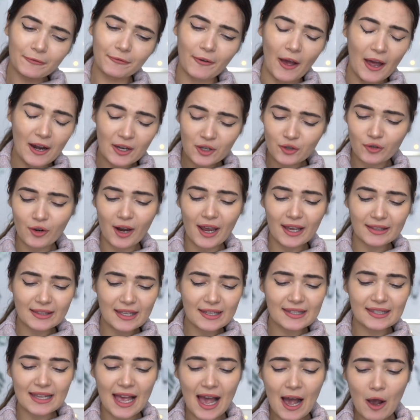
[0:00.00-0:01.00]
fun trying
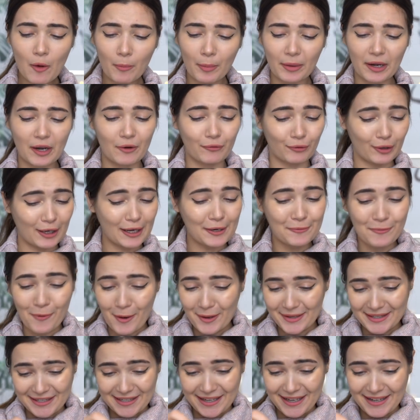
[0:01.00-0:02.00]
this out, but it really
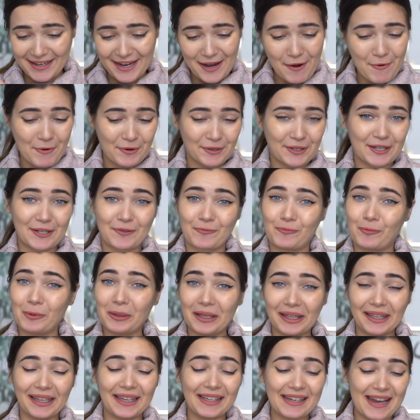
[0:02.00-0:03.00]
wasn't. It was just
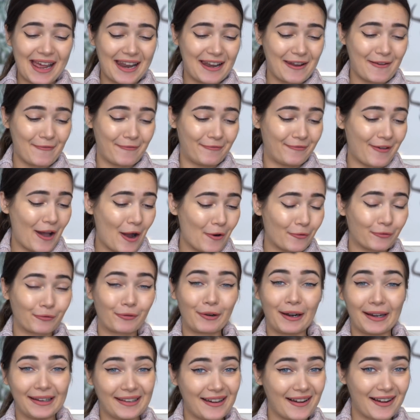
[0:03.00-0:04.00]
weird and it felt
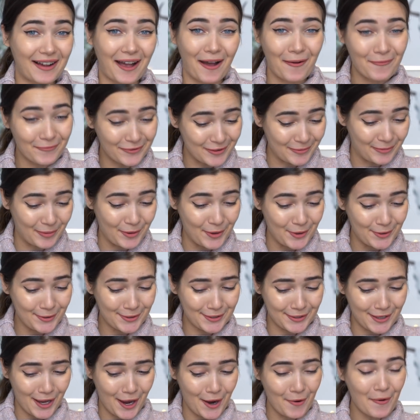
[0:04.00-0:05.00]
really uncomfortable.
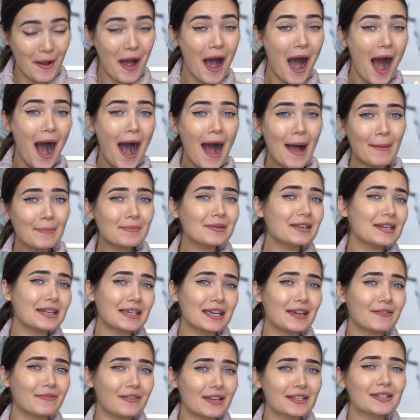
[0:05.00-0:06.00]
So I'm
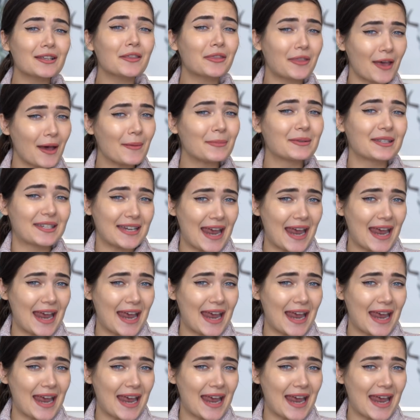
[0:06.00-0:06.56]
gonna give this a thumbs